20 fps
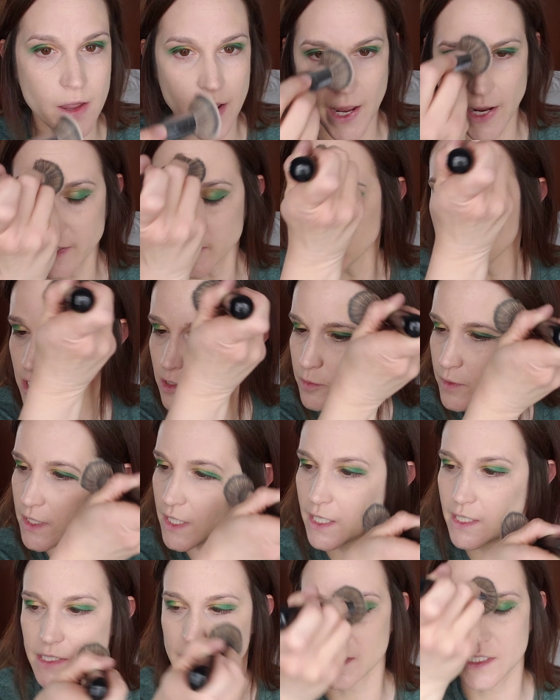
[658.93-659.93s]
And just
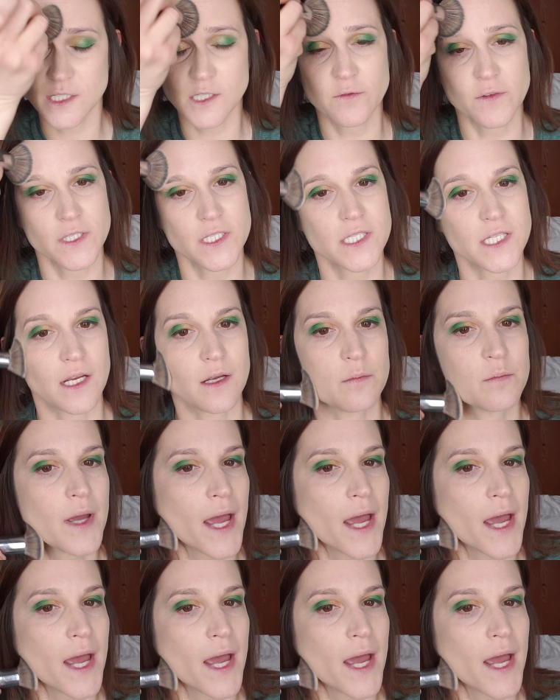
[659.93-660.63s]
because it's for St.